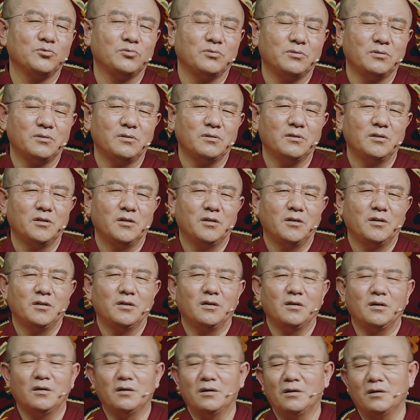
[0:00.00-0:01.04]
version
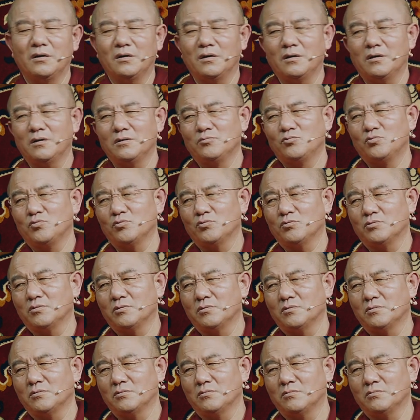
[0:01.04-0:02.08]
to Chinese
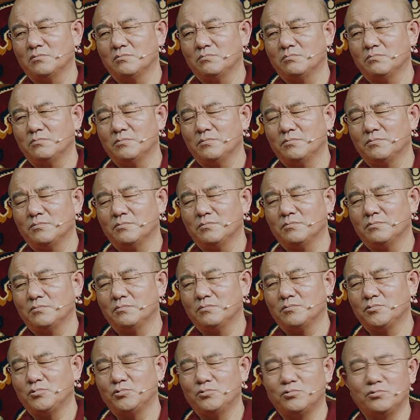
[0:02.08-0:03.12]
version,
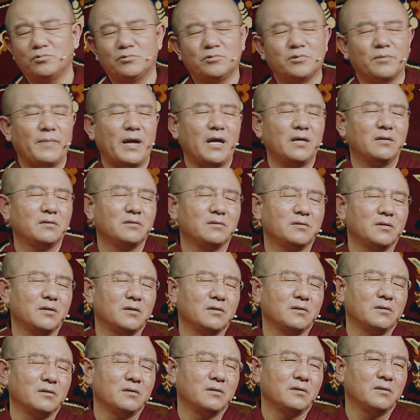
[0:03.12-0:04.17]
his name
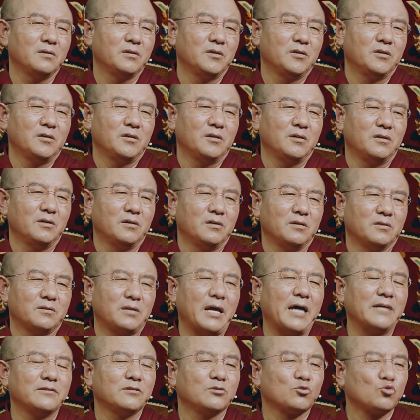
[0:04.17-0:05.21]
is uh,
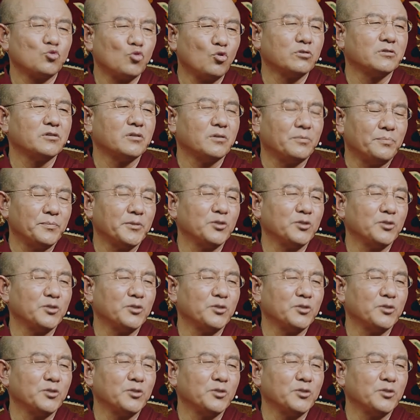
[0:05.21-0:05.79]
Ratnamati.